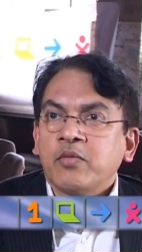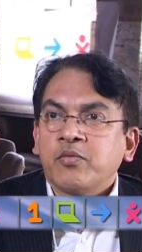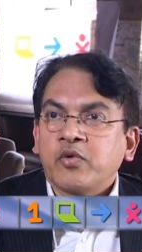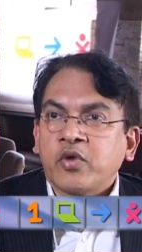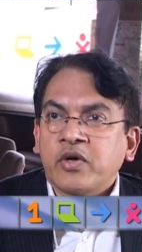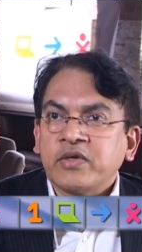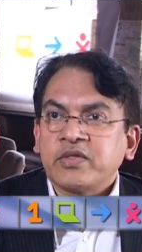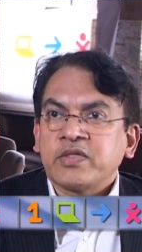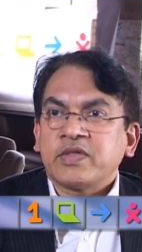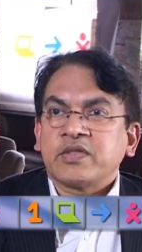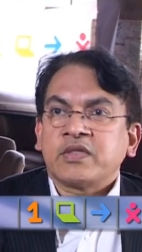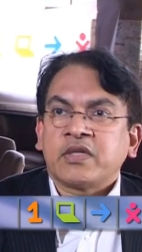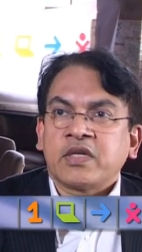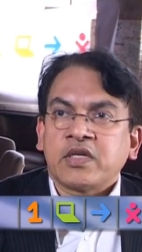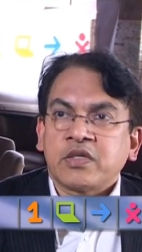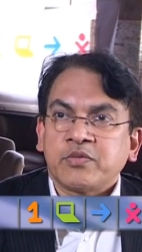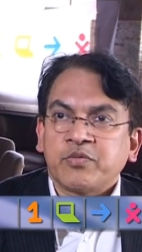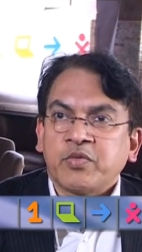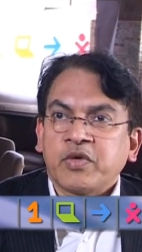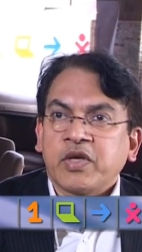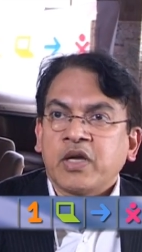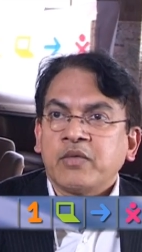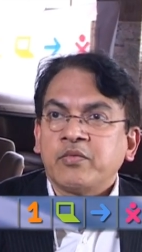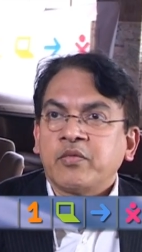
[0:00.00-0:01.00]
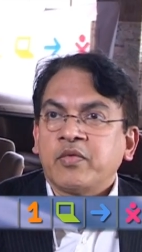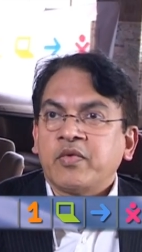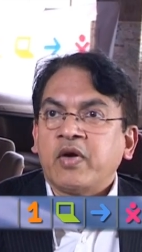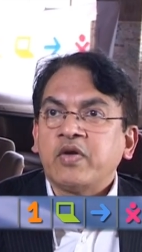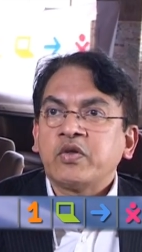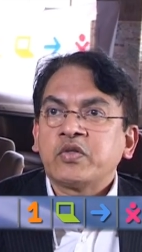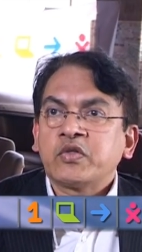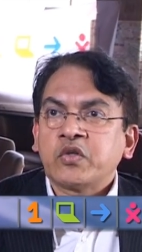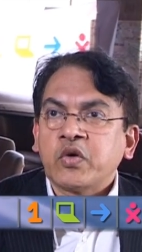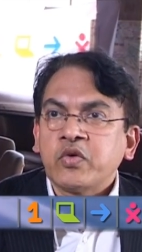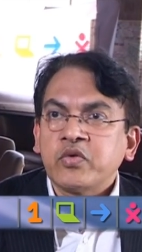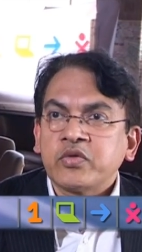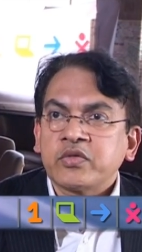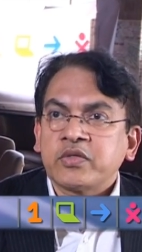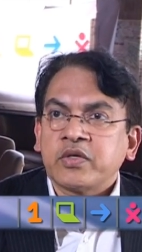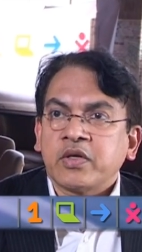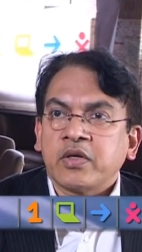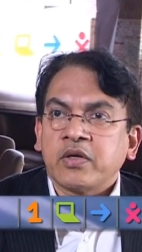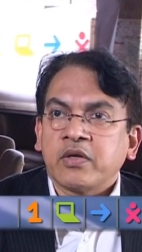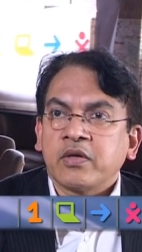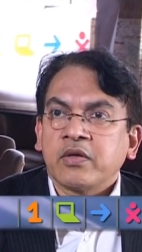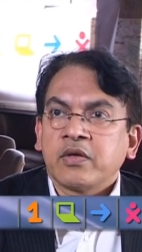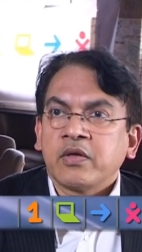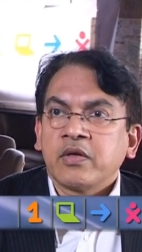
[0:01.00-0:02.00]
process that has become
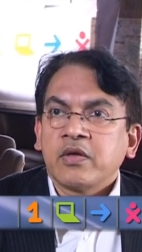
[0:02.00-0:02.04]
outsourcing.